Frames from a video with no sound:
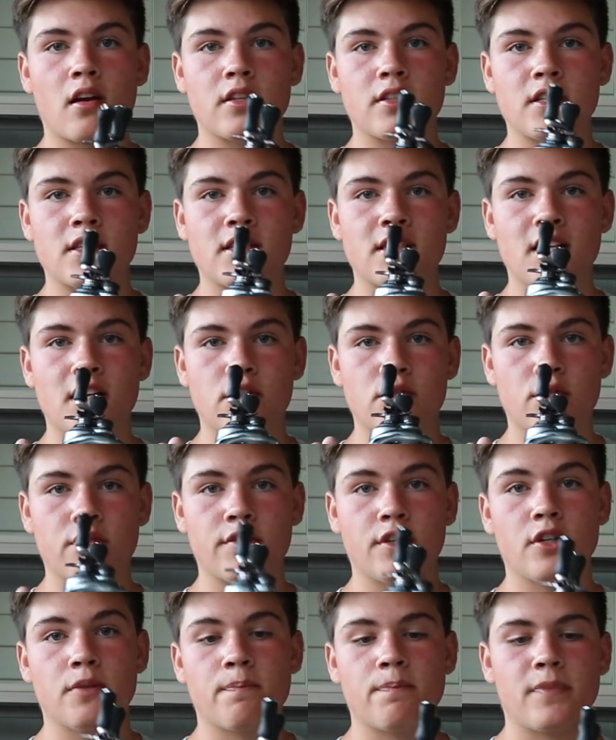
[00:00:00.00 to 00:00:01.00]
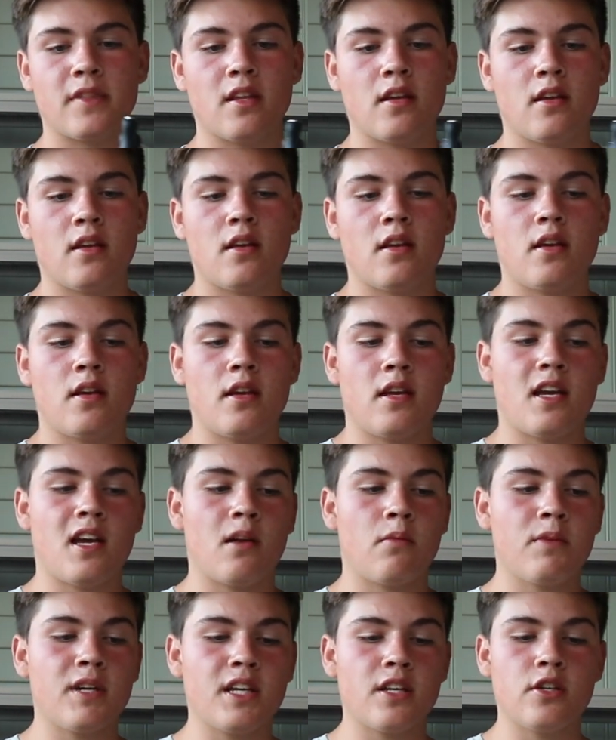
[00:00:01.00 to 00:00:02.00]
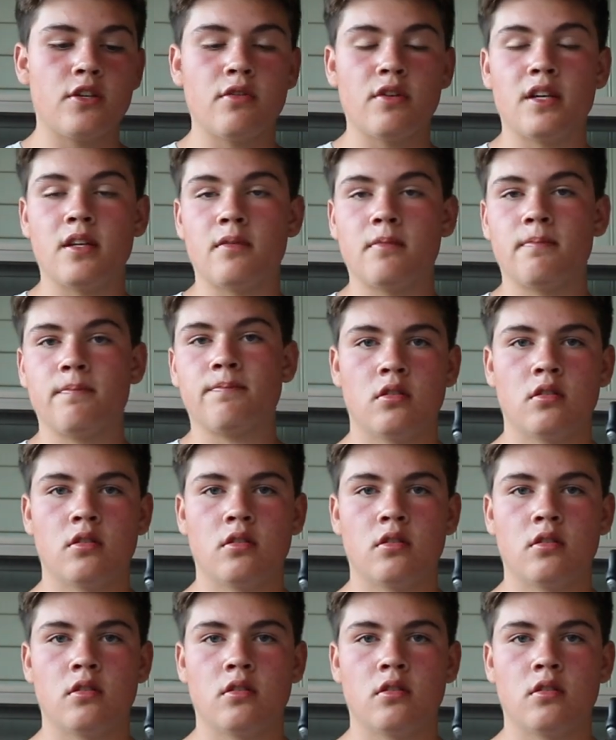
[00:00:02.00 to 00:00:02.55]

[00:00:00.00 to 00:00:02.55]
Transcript: to see us review, and we can do it.